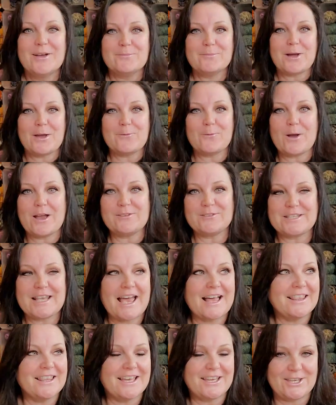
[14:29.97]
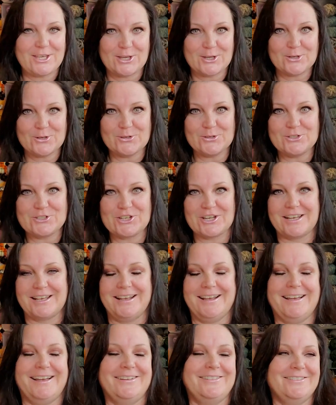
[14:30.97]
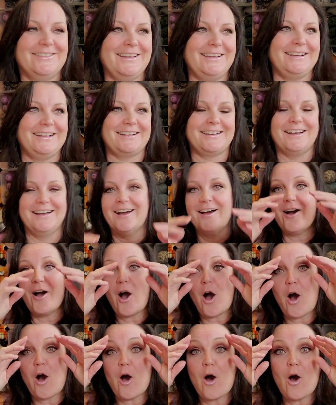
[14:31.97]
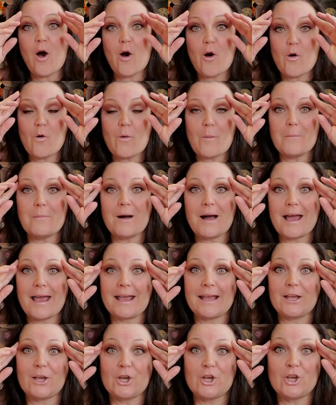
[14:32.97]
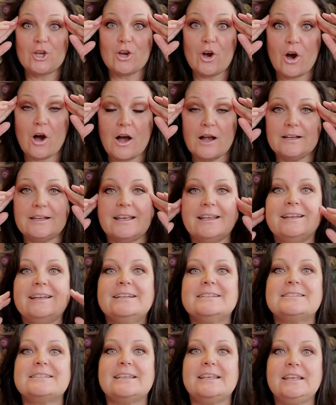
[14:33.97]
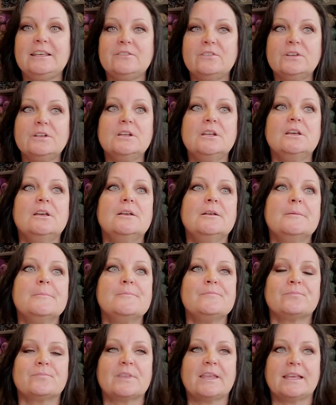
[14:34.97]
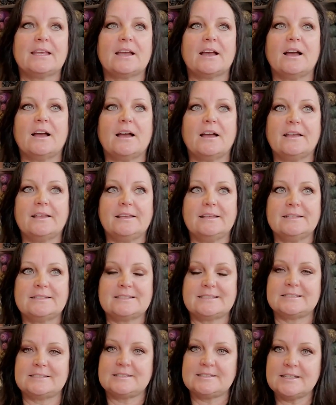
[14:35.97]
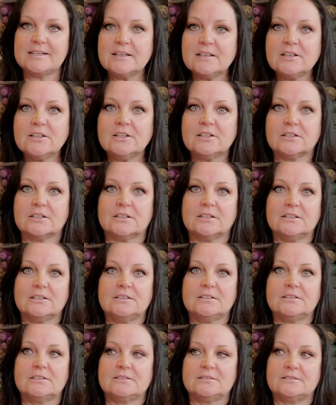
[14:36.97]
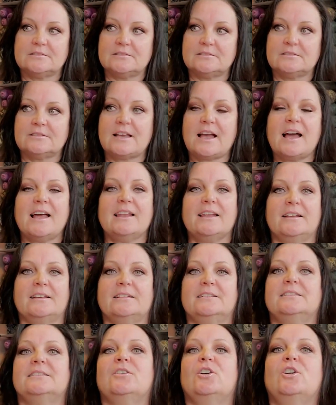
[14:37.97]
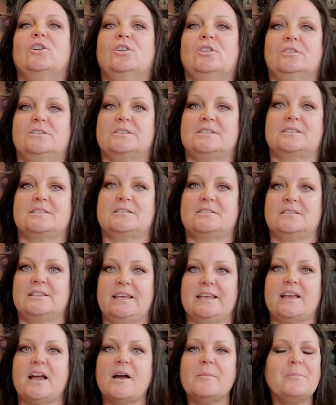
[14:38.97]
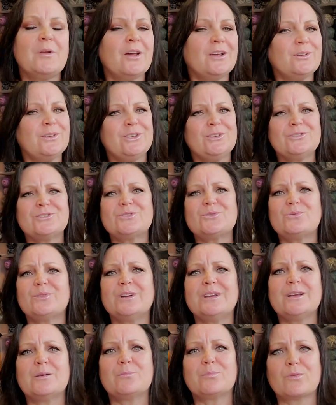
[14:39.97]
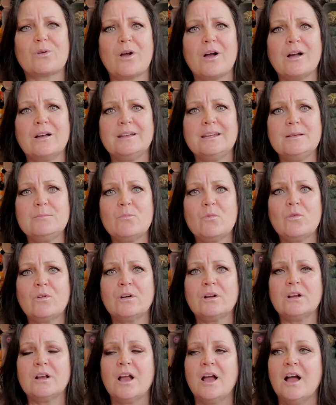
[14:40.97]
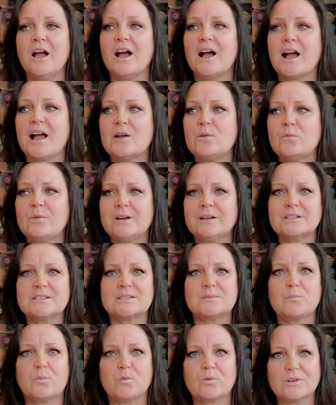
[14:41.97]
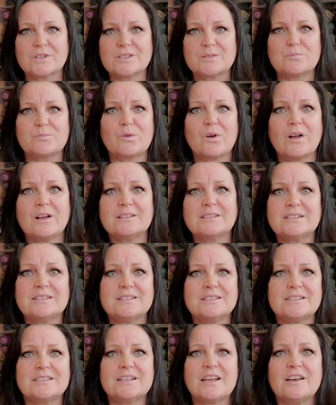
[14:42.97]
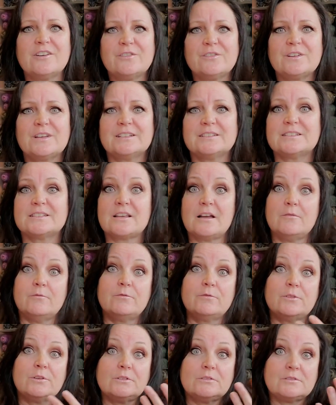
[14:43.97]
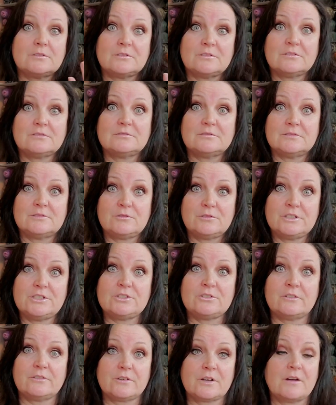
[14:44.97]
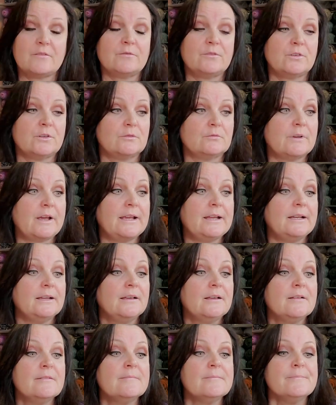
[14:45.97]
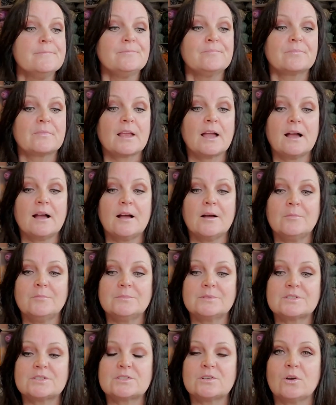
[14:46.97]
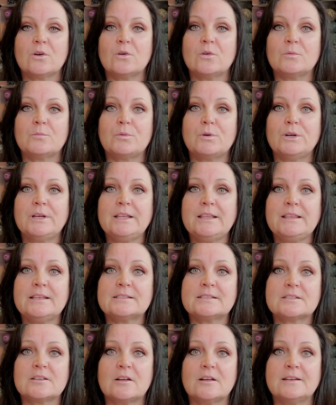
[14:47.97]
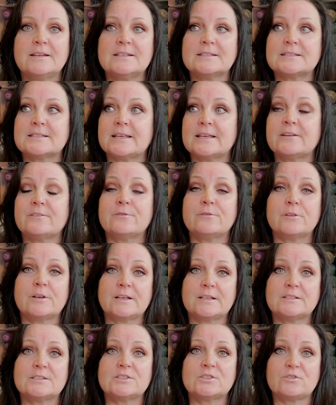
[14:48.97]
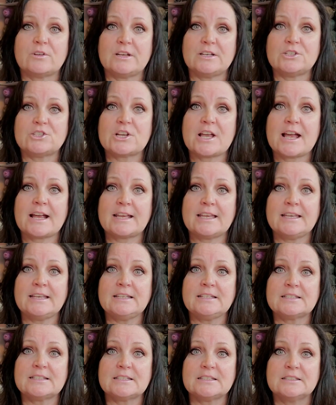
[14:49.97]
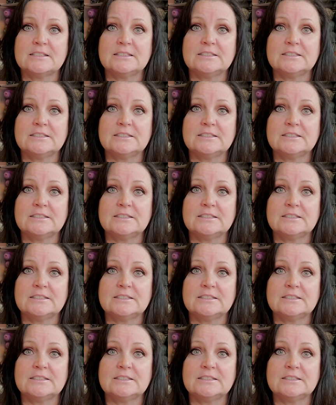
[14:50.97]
My wife's hella huge. I'm like, oh my God. And it's even like, it still kind of hurts. Like, I'm not used to wearing a bra anymore. I wear sports bras and stuff because comfort, creature of comfort, right? Um, so putting this on, it's like a freaking straitjacket.